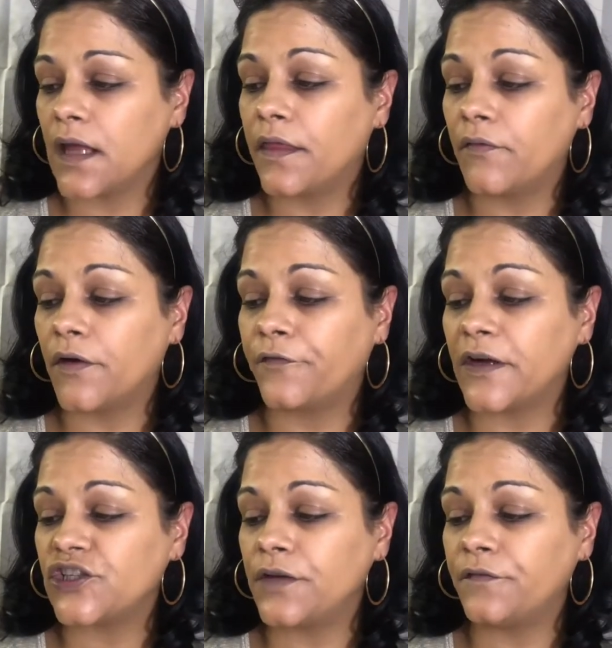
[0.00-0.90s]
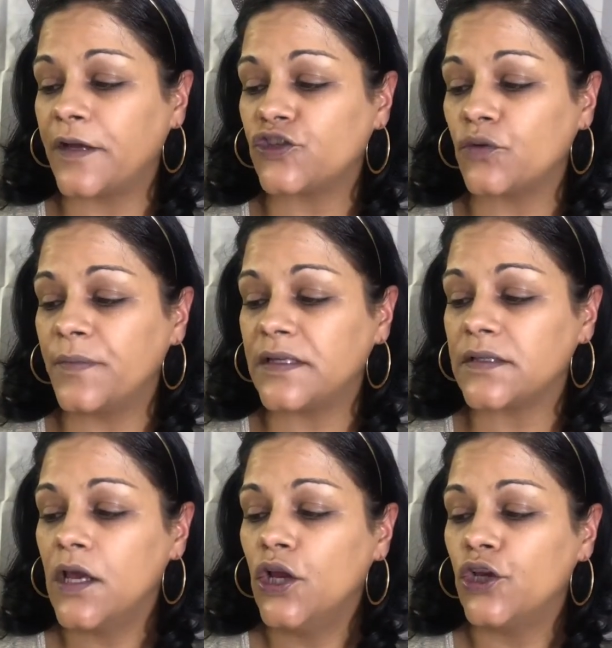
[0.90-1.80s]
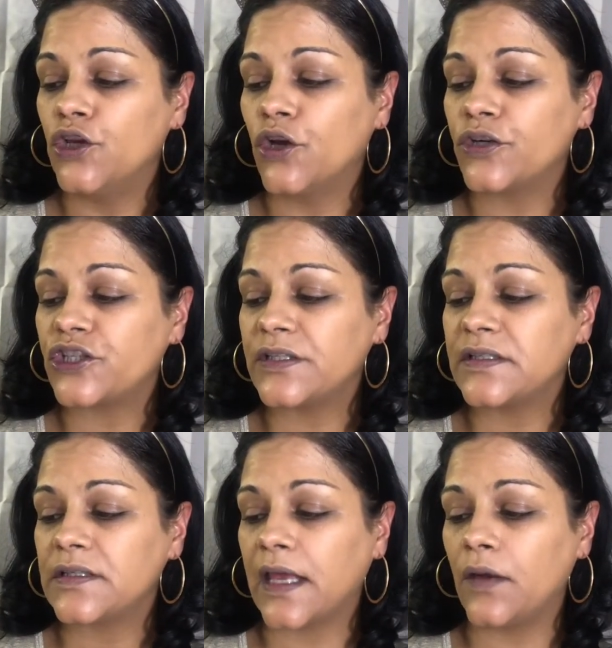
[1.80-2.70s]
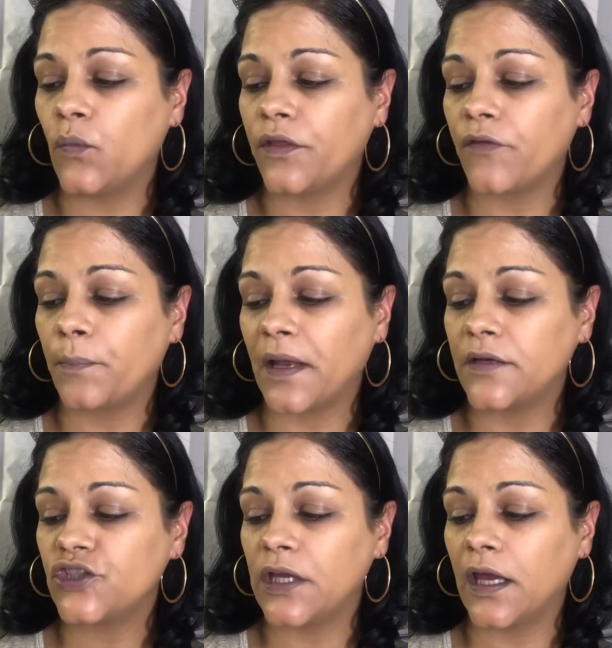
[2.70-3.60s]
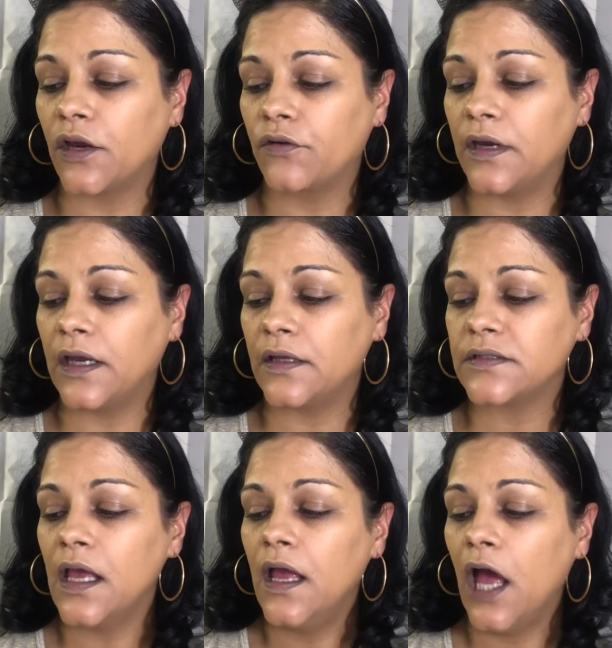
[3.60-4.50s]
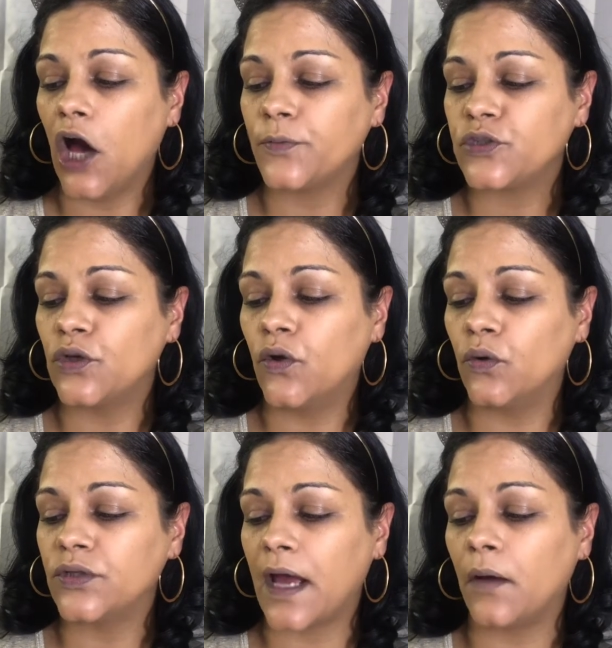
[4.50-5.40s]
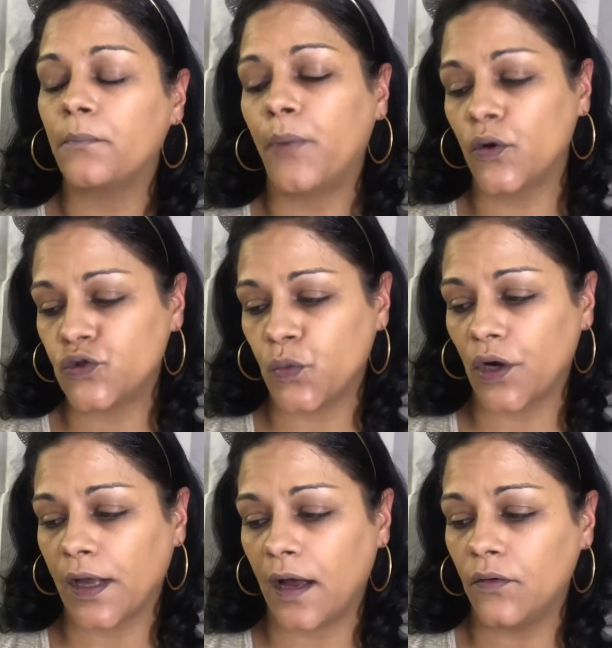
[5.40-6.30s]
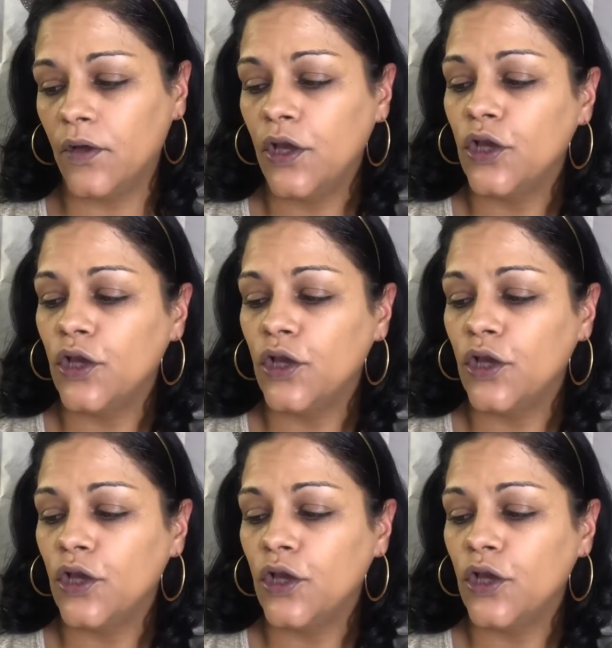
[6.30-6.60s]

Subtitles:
The refreshing facial mist nourishes skin with replenishing ingredients, helps you cool down post-workout,